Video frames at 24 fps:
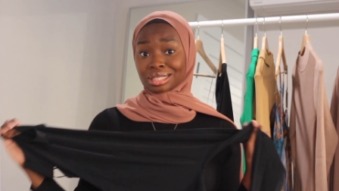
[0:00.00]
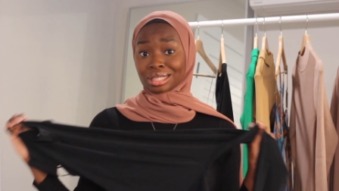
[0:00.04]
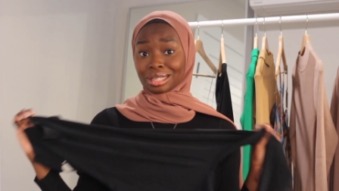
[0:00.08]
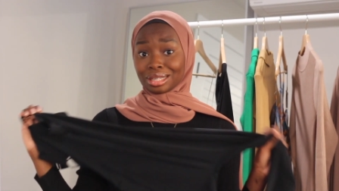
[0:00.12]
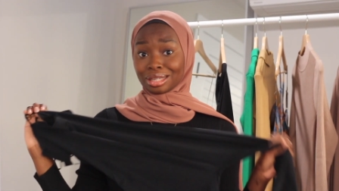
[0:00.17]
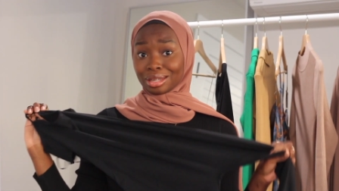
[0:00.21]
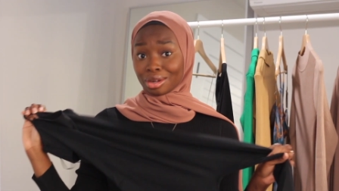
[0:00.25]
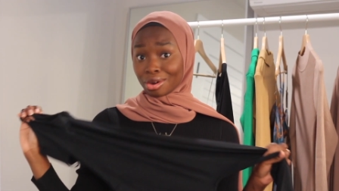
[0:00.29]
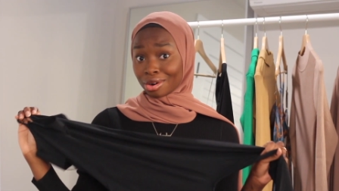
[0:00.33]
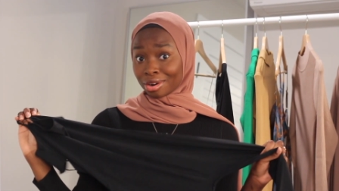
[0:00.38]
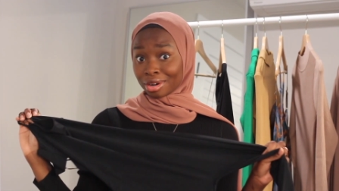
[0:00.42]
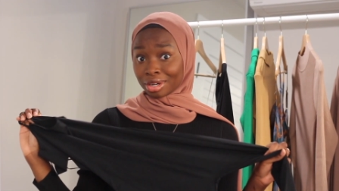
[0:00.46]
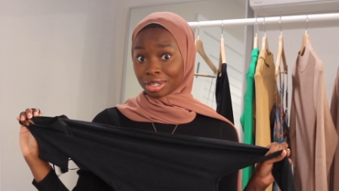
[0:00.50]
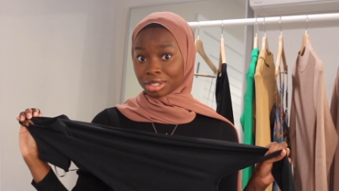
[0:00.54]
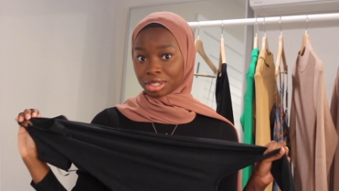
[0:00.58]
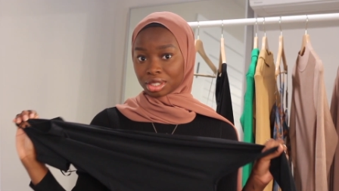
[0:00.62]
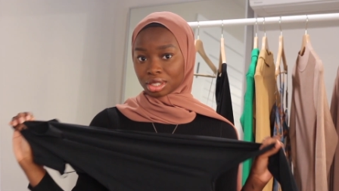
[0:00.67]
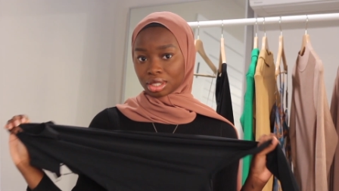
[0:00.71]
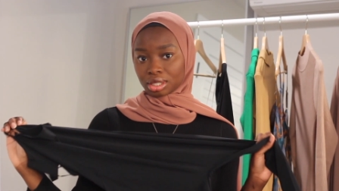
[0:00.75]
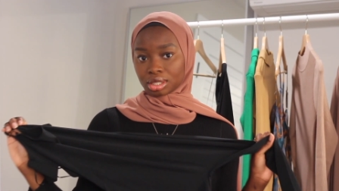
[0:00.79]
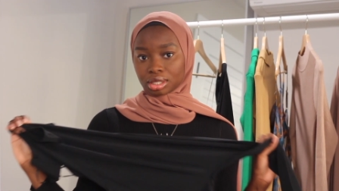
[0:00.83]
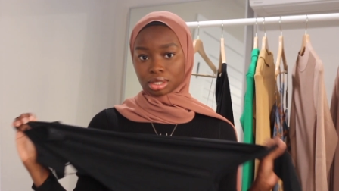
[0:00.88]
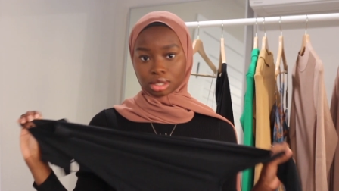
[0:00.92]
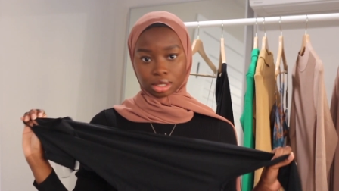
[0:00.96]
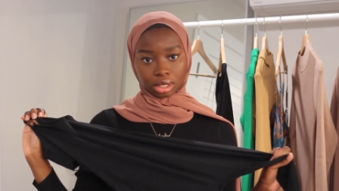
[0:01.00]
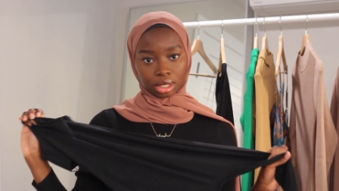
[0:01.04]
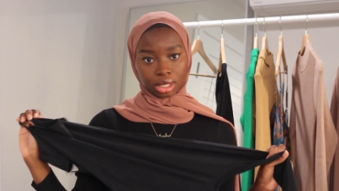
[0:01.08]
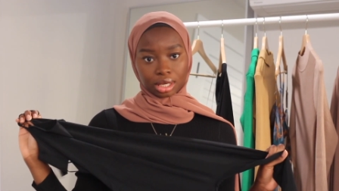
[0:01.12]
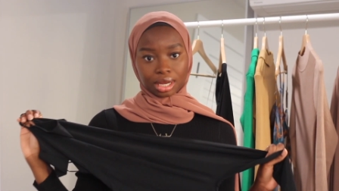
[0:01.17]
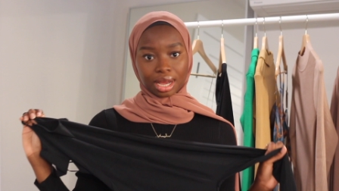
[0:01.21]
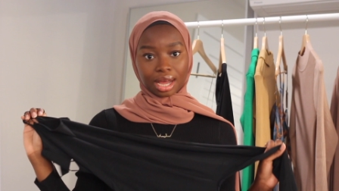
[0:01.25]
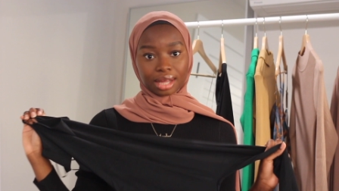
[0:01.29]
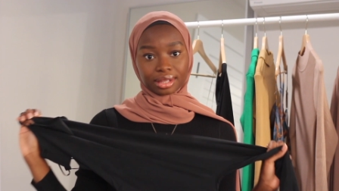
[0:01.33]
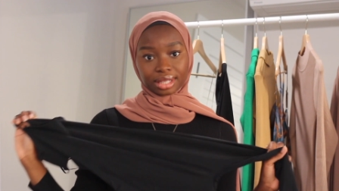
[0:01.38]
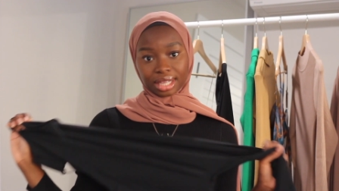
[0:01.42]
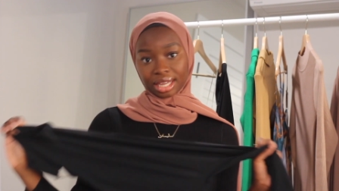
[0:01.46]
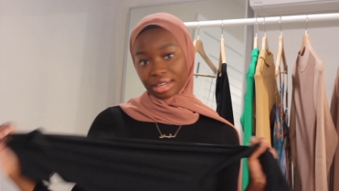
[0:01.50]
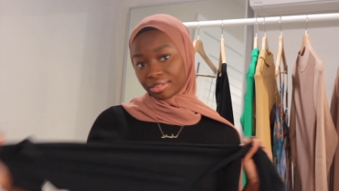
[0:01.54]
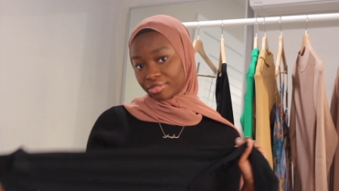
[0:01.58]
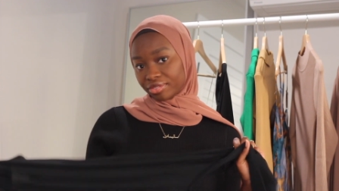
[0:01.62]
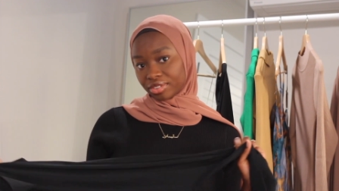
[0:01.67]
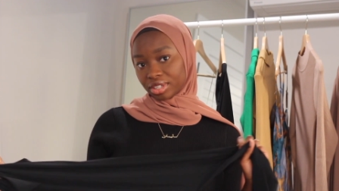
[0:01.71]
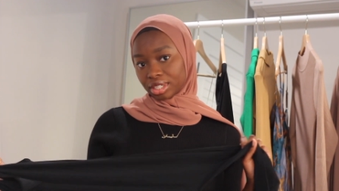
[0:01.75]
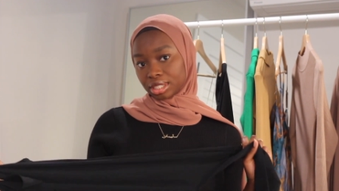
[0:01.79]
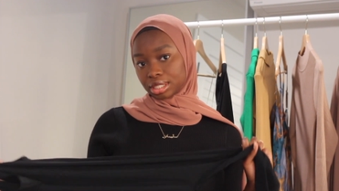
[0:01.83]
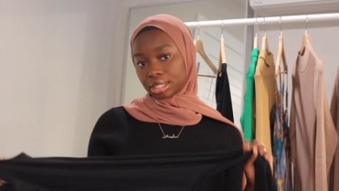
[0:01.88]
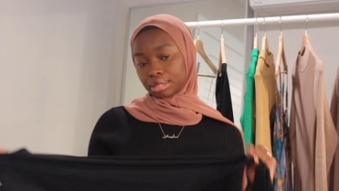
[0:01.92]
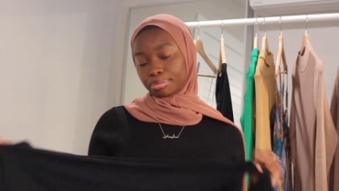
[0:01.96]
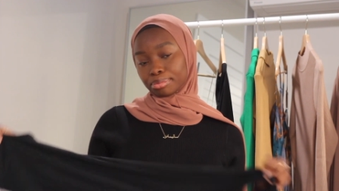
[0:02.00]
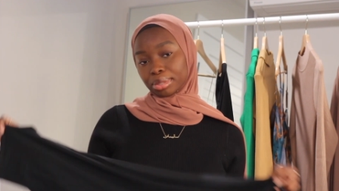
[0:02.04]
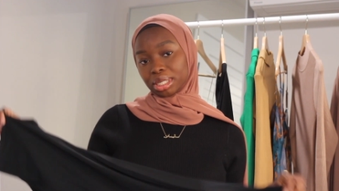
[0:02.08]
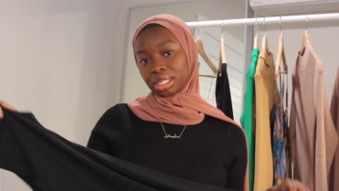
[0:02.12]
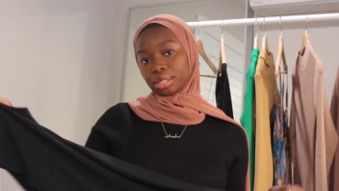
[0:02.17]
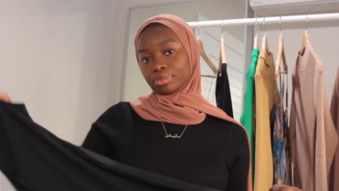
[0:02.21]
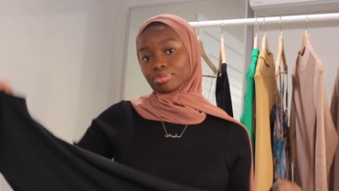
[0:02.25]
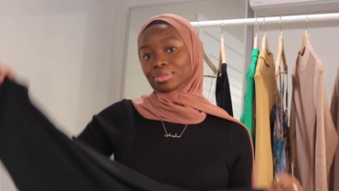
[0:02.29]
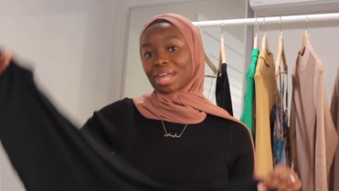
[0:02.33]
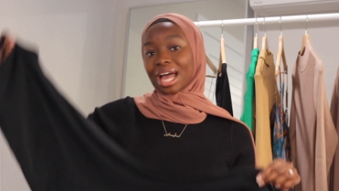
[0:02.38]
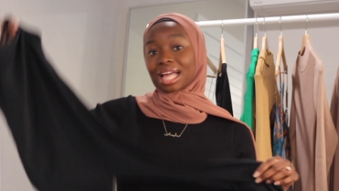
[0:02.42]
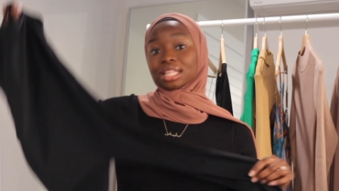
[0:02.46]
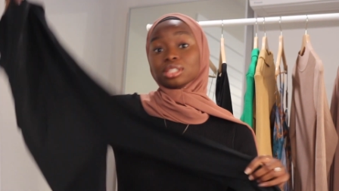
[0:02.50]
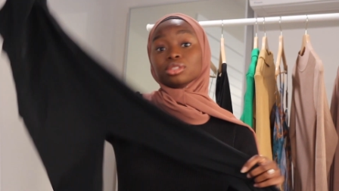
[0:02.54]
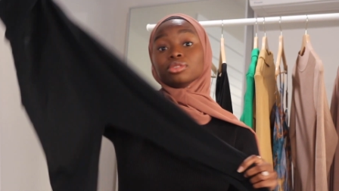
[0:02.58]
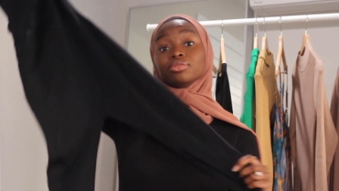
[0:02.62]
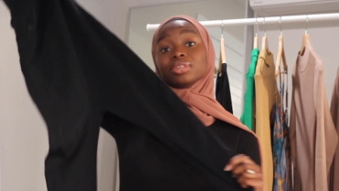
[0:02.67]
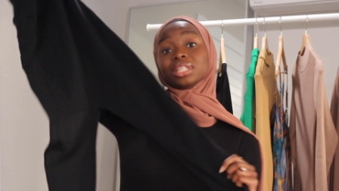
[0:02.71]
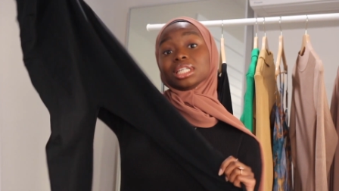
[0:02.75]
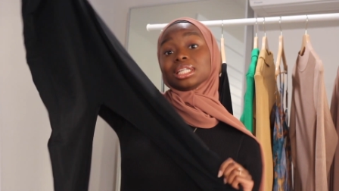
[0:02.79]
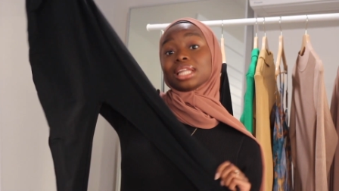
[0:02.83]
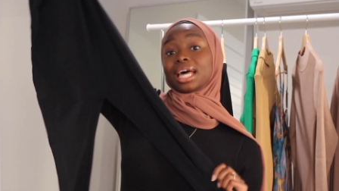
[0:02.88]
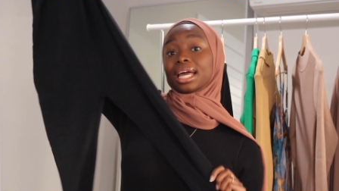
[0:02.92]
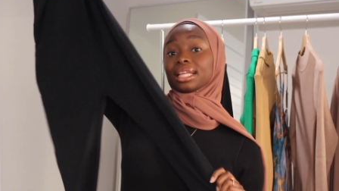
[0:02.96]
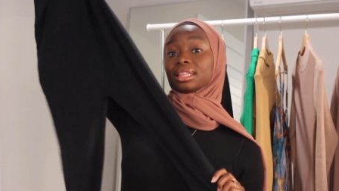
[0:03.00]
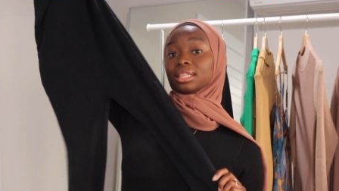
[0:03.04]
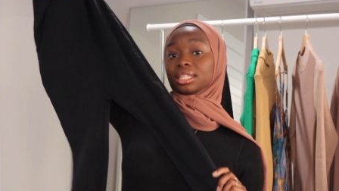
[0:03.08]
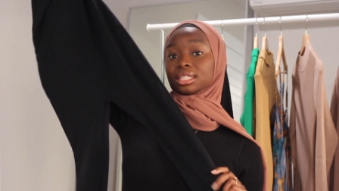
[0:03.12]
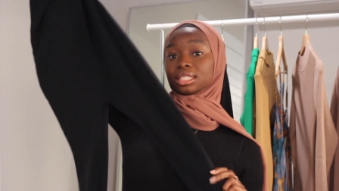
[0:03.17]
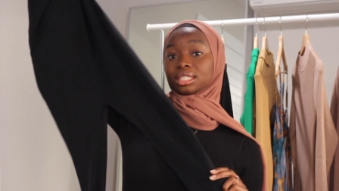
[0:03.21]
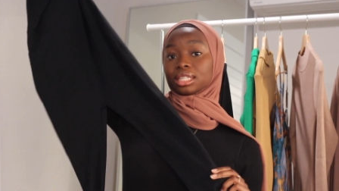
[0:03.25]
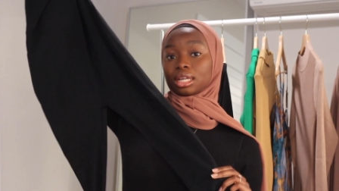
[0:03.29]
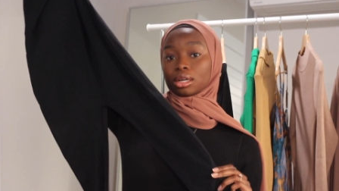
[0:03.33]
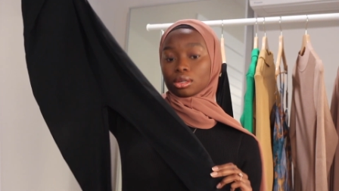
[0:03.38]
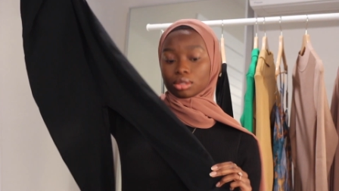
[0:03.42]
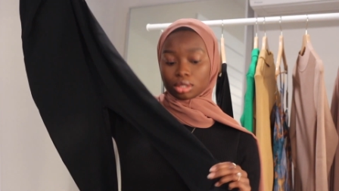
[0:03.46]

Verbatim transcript: large and see how that fits. But I do really like this though.